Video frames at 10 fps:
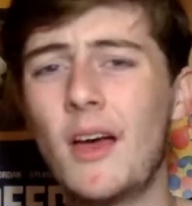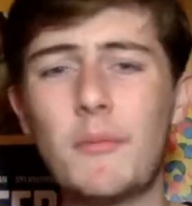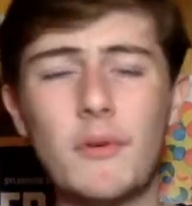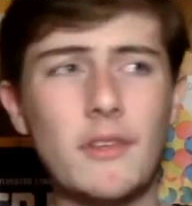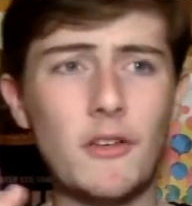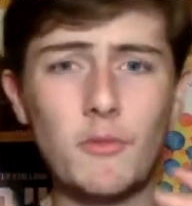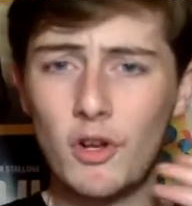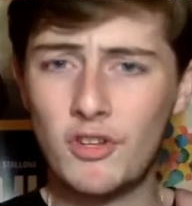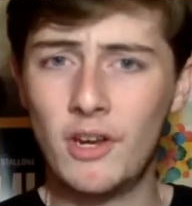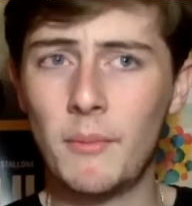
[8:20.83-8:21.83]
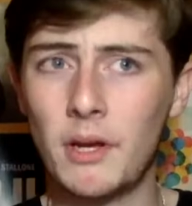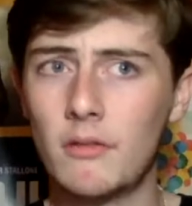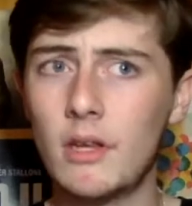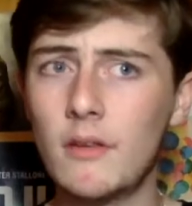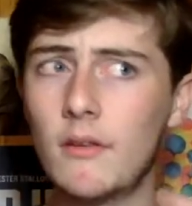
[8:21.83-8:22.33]
But then I was watching it, I'm like,
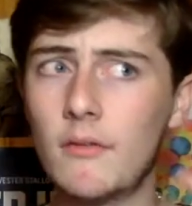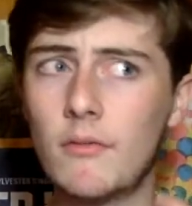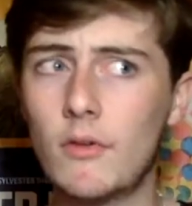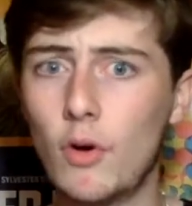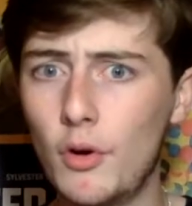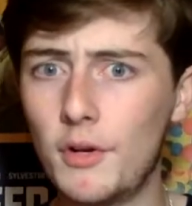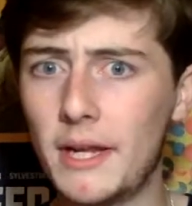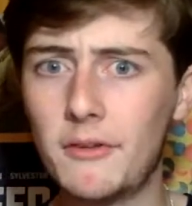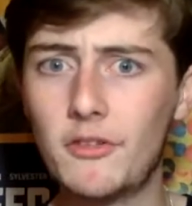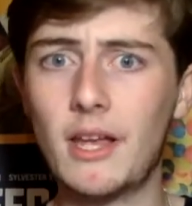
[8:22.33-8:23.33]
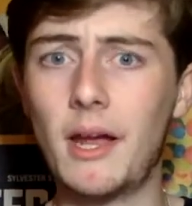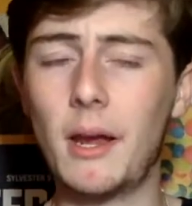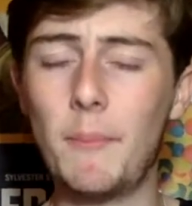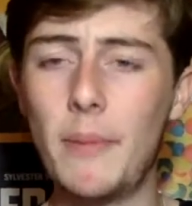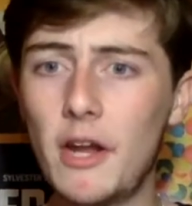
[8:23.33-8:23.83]
this is good, and it's just kind of
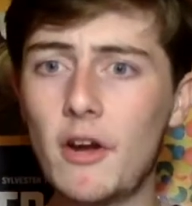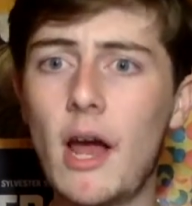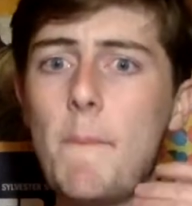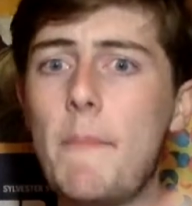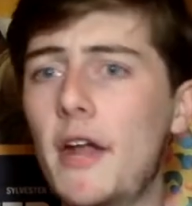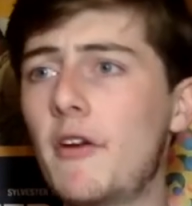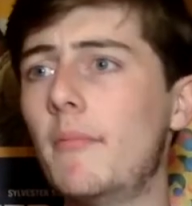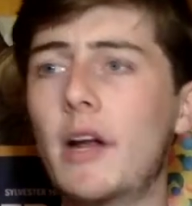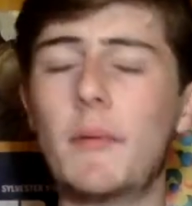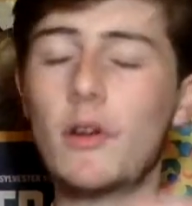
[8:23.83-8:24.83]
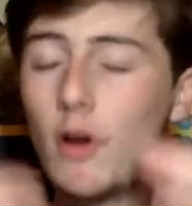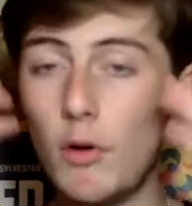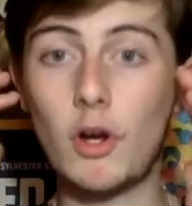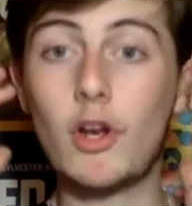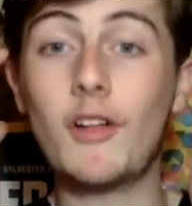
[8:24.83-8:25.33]
getting better and better and better. I'm like, oh
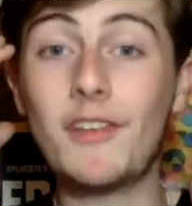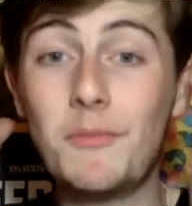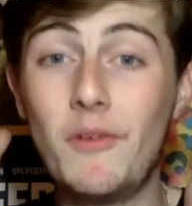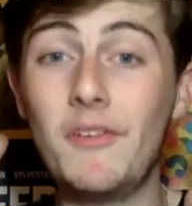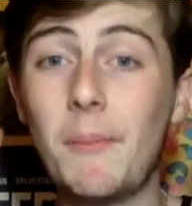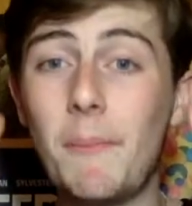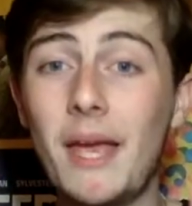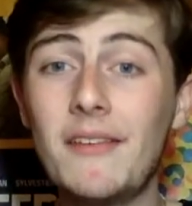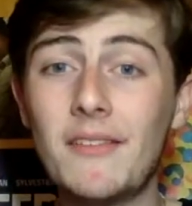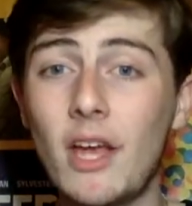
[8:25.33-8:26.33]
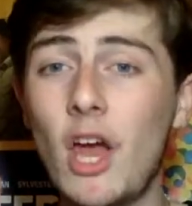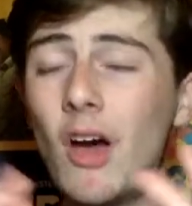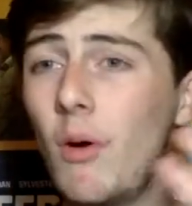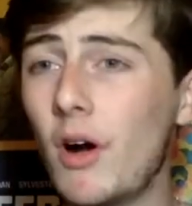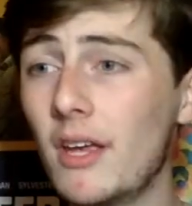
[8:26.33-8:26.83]
my god, this movie is amazing.
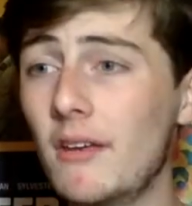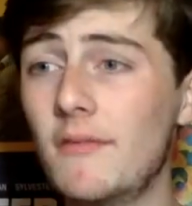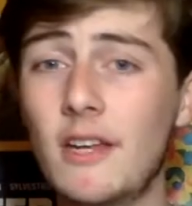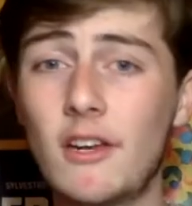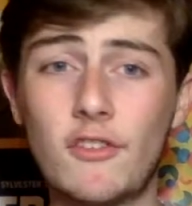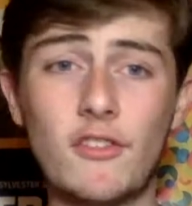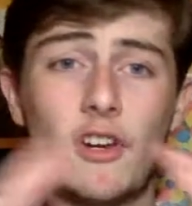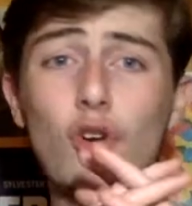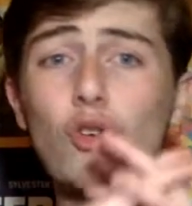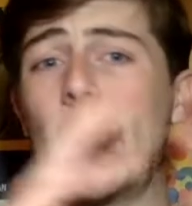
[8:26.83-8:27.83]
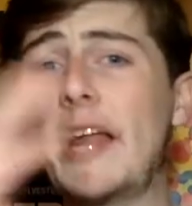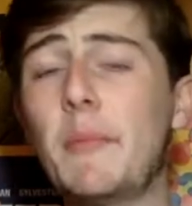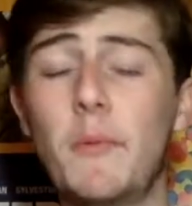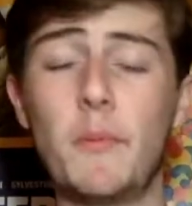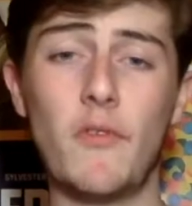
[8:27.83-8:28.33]
Joaquin Phoenix was an
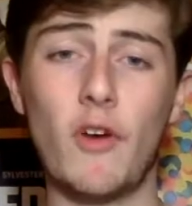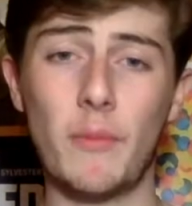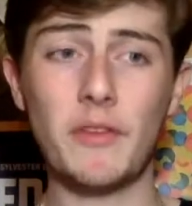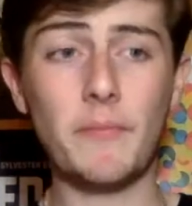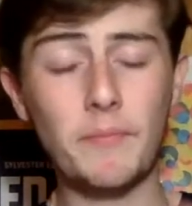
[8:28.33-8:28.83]
incredible performance.